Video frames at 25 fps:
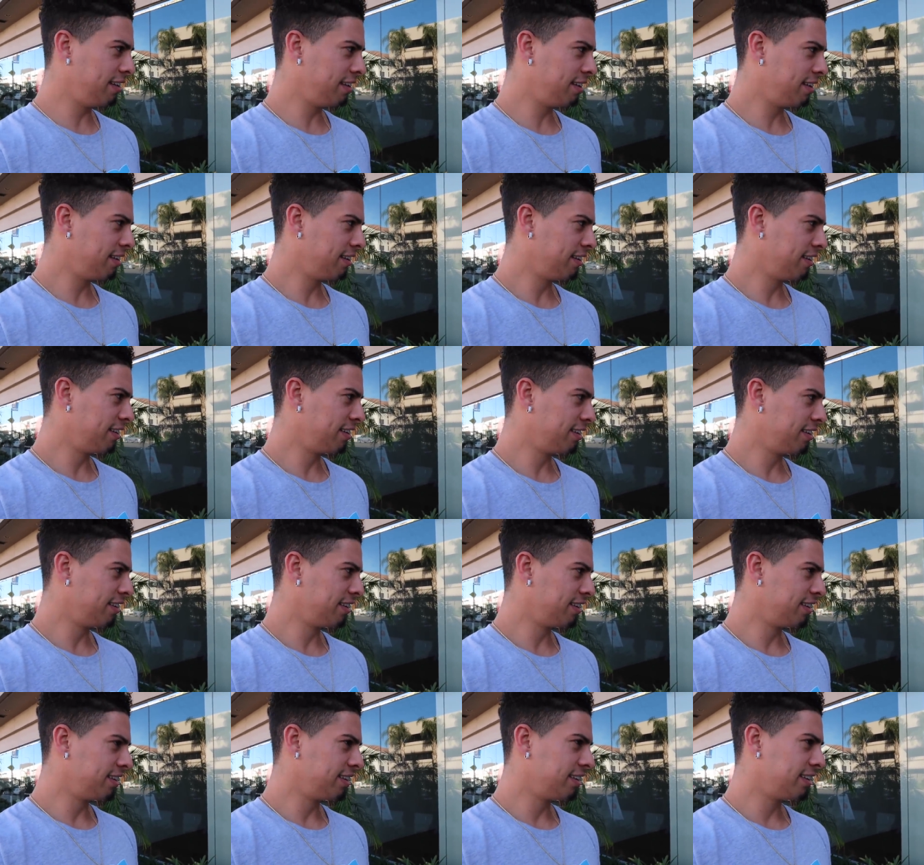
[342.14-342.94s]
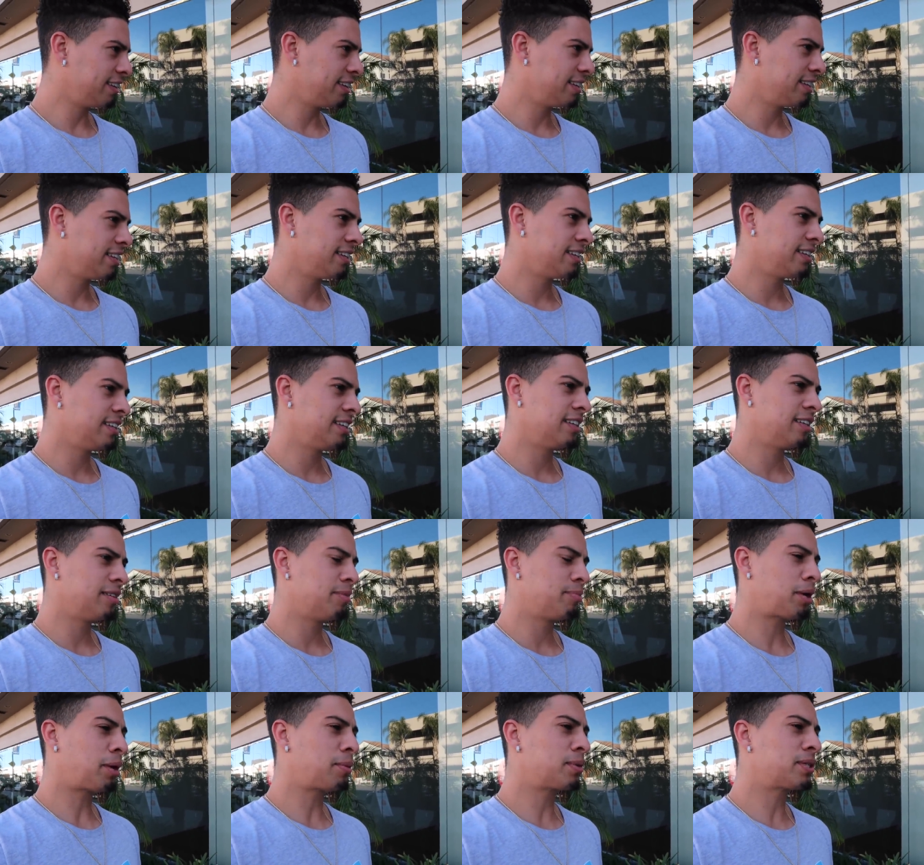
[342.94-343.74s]

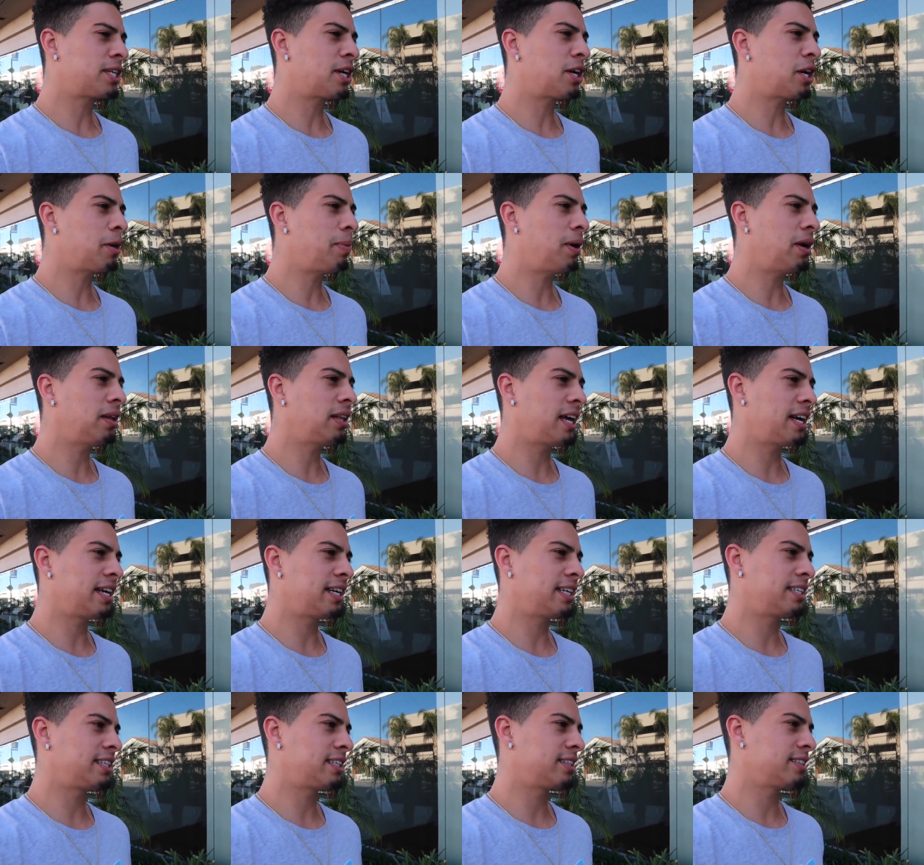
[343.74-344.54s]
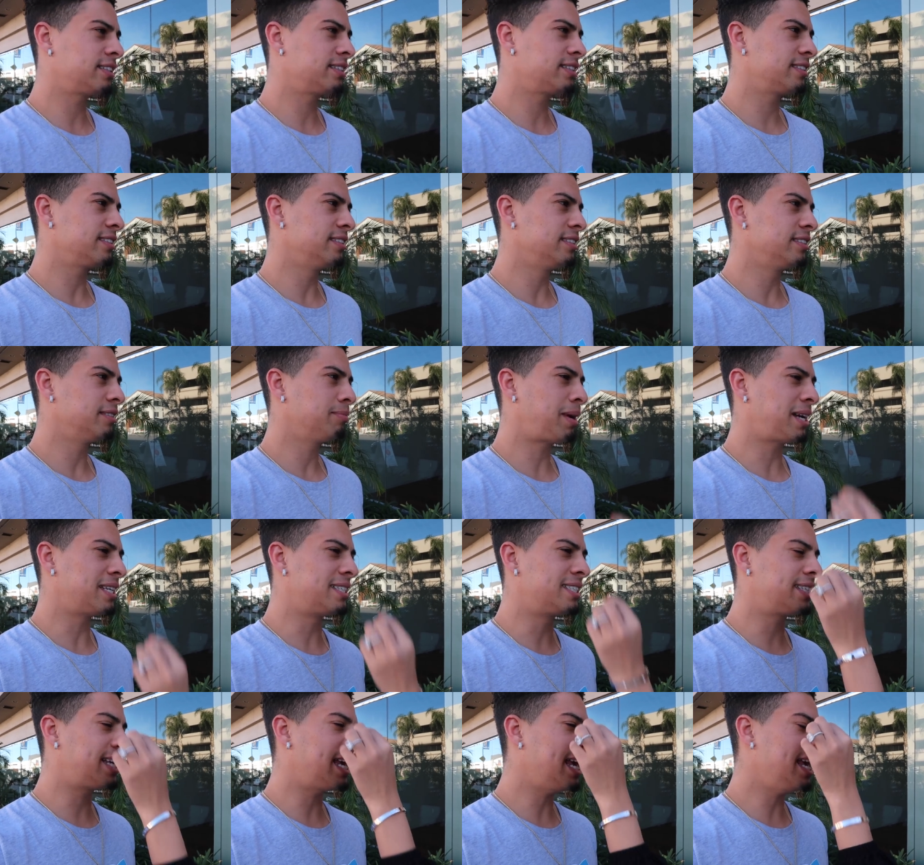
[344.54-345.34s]
Yeah. But I'm scared about like
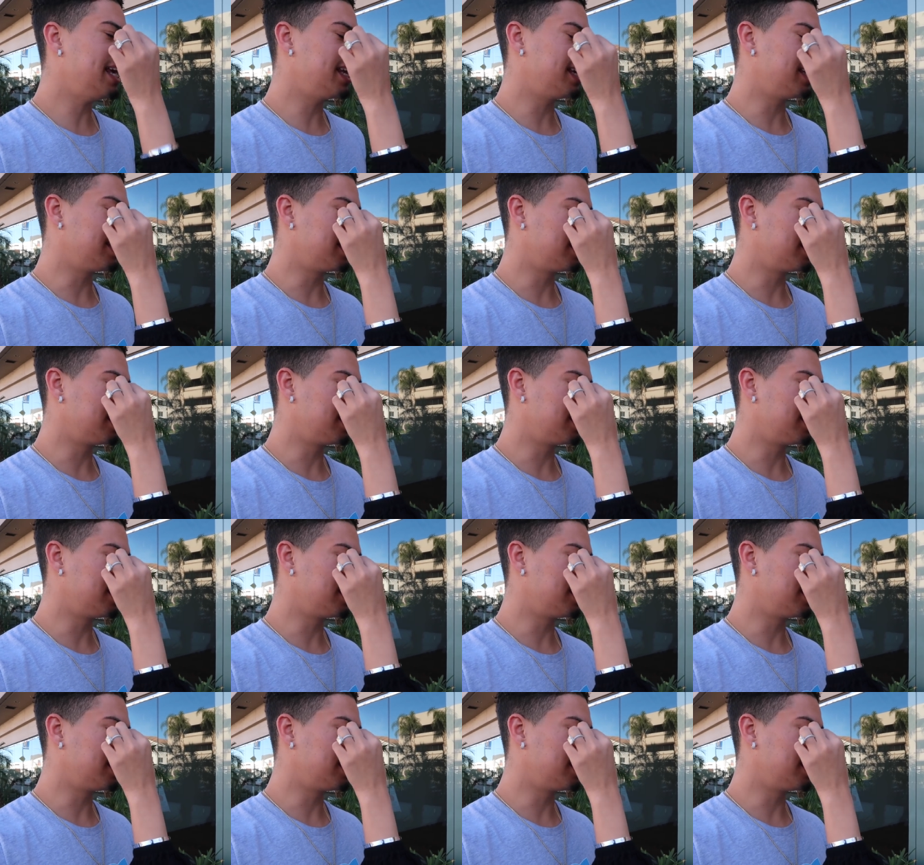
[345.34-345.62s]
my skin.